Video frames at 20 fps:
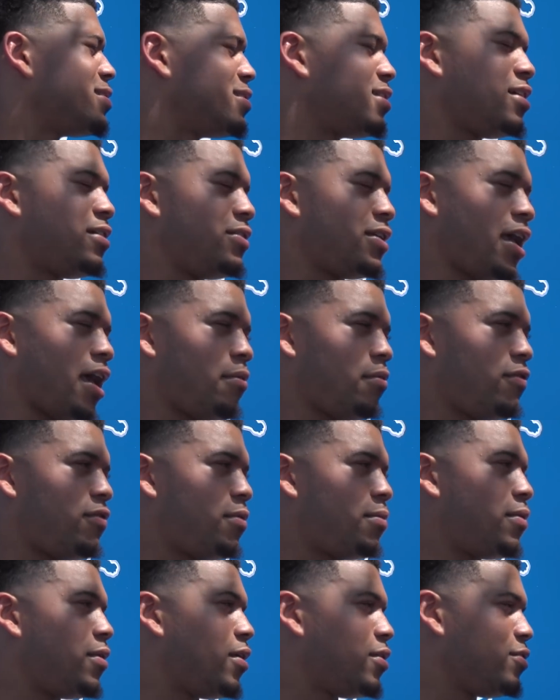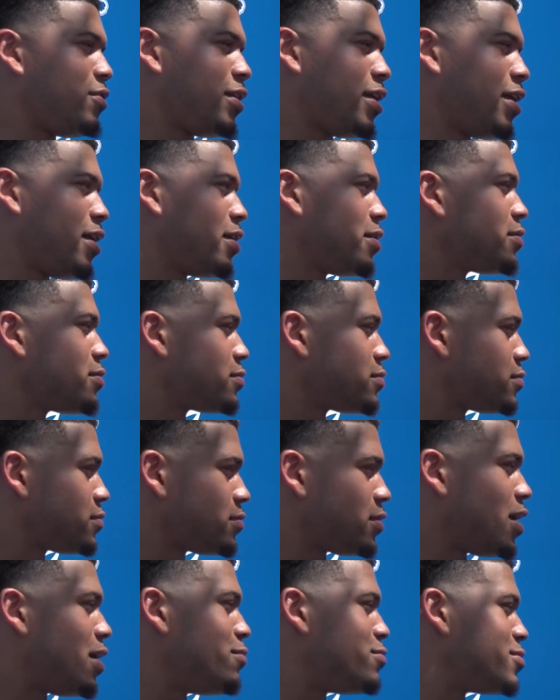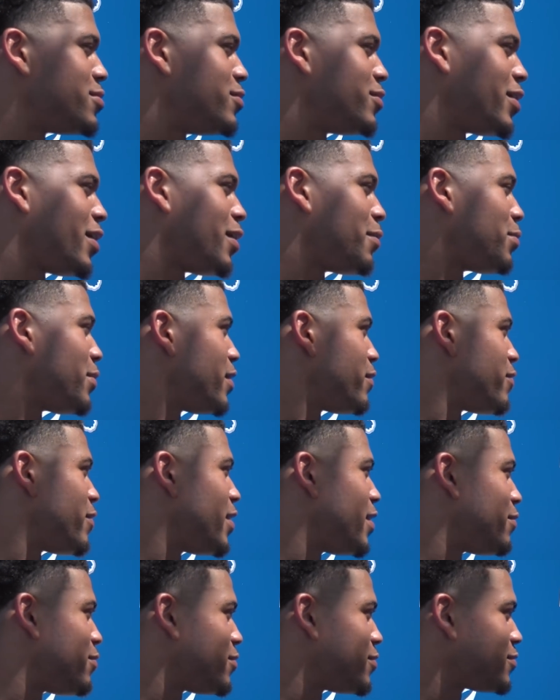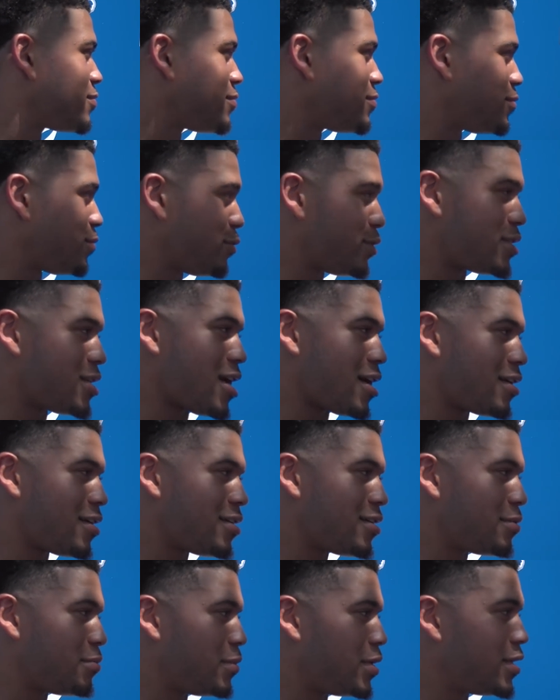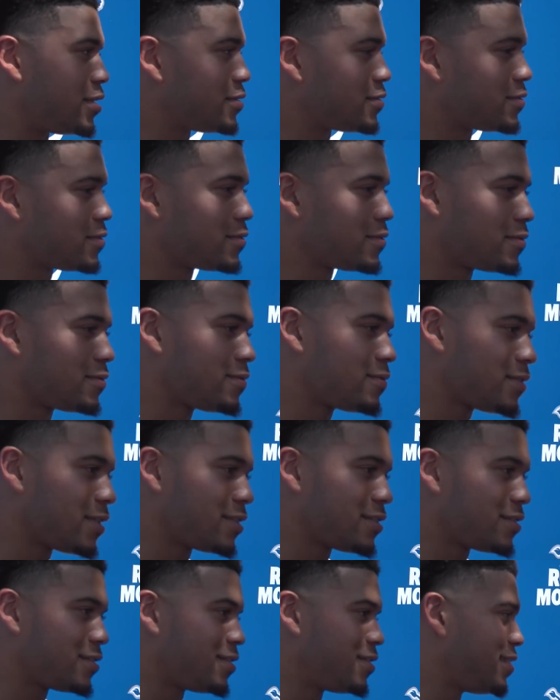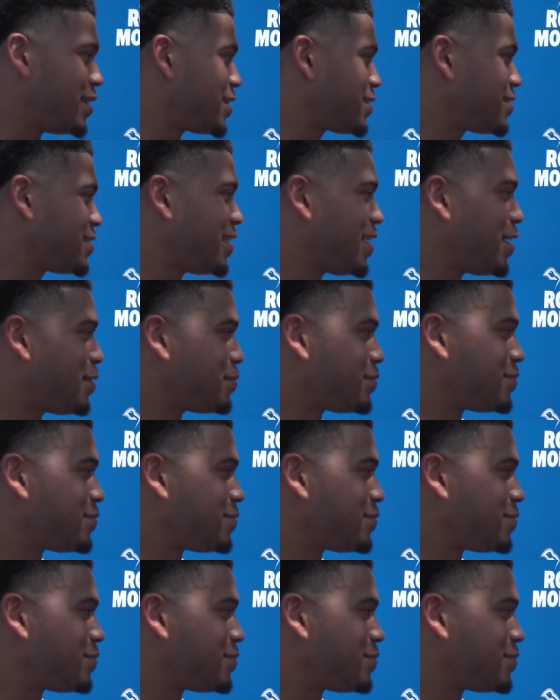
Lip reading: just love the game of football. You can't play forever. I wish I could, but that's just the next step.